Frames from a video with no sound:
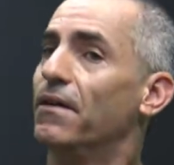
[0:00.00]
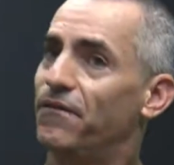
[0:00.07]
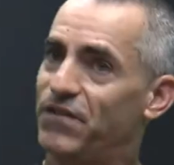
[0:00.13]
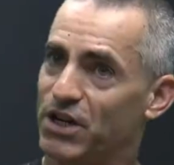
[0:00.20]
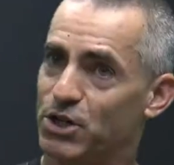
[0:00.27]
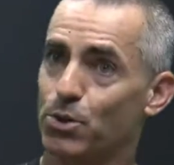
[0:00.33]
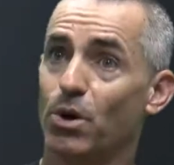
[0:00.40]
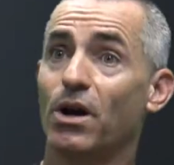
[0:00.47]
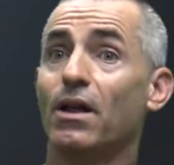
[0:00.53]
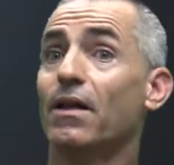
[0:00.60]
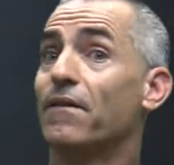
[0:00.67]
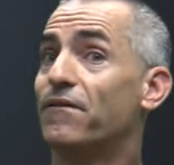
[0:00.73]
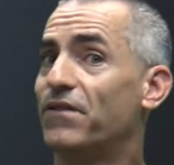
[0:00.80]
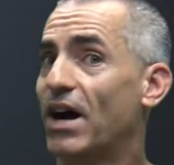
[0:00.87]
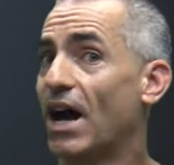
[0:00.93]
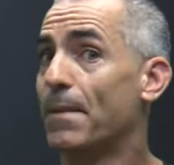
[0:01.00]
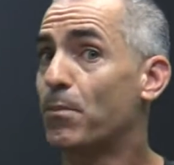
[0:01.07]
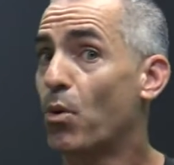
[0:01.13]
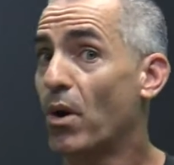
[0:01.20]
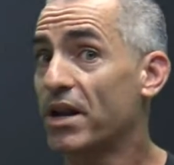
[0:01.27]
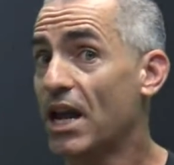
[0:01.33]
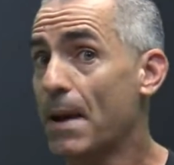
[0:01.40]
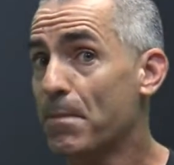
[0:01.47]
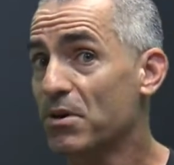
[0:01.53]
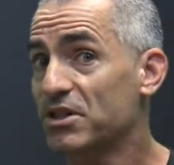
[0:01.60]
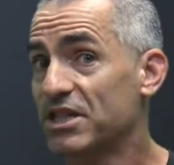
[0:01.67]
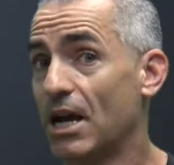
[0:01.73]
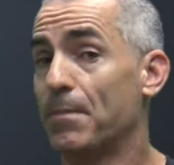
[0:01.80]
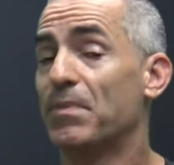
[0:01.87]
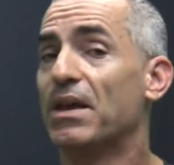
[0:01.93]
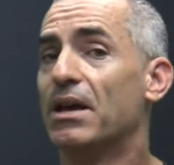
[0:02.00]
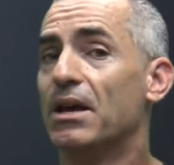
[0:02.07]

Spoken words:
Fish oil, 5.8%.